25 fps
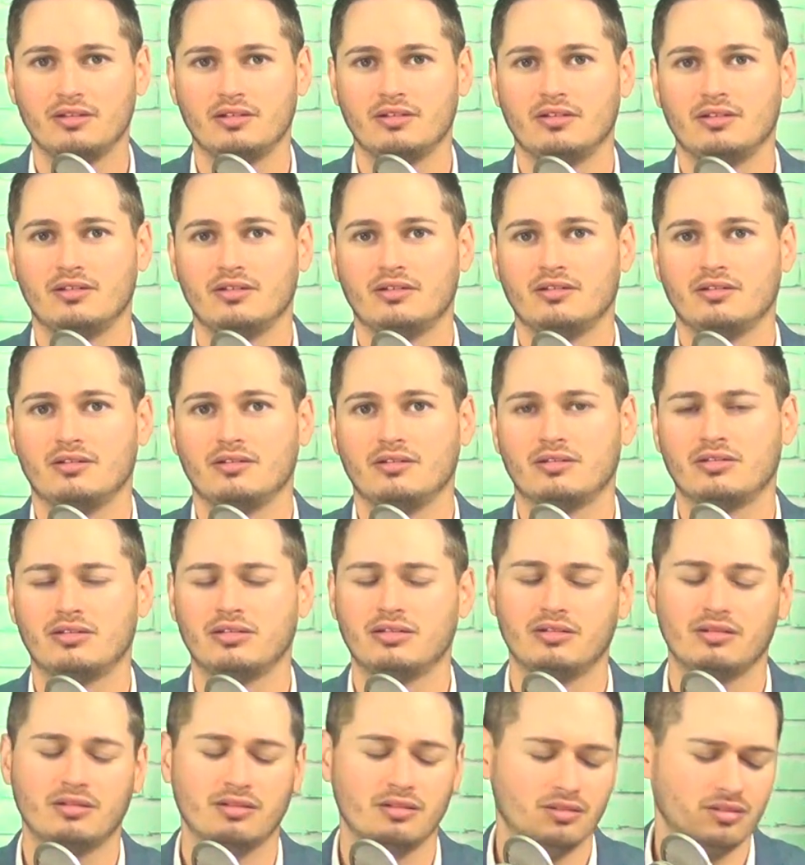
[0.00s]

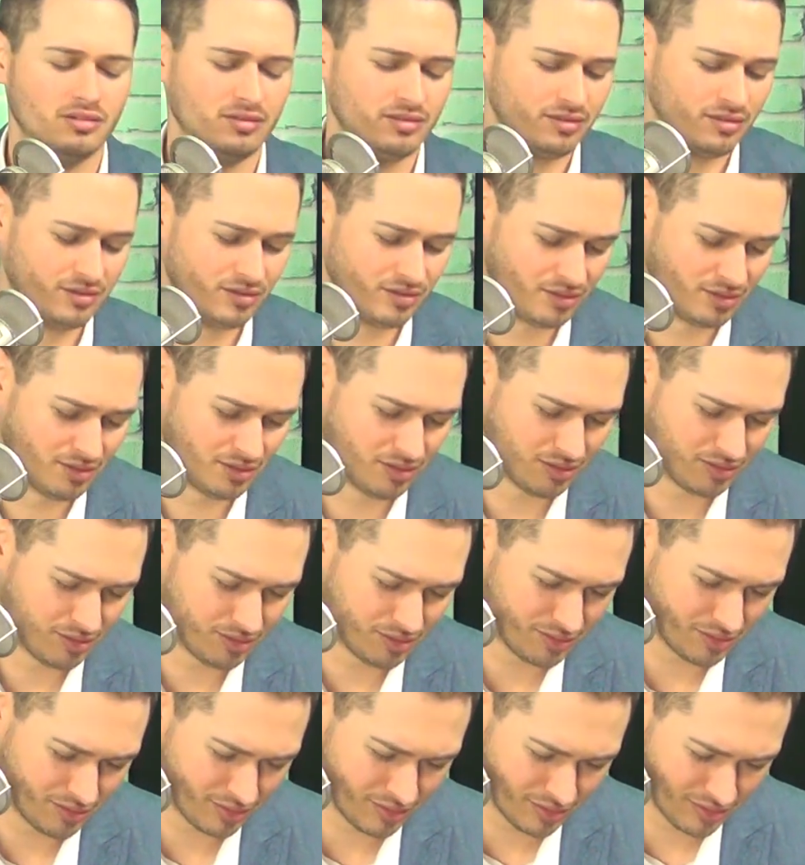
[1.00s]

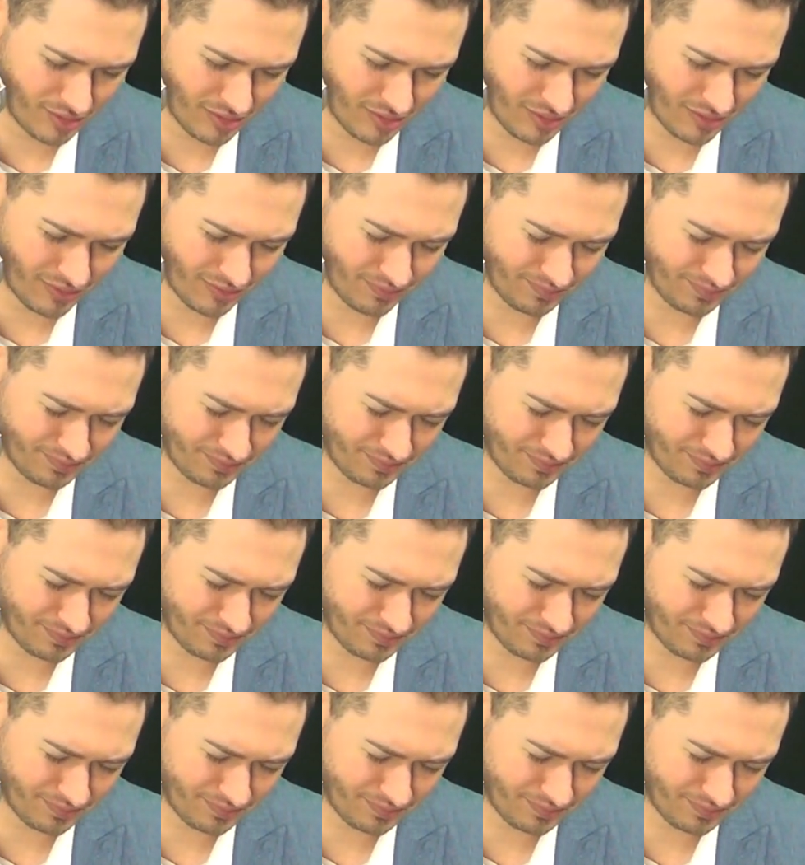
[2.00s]
Nobody speaks.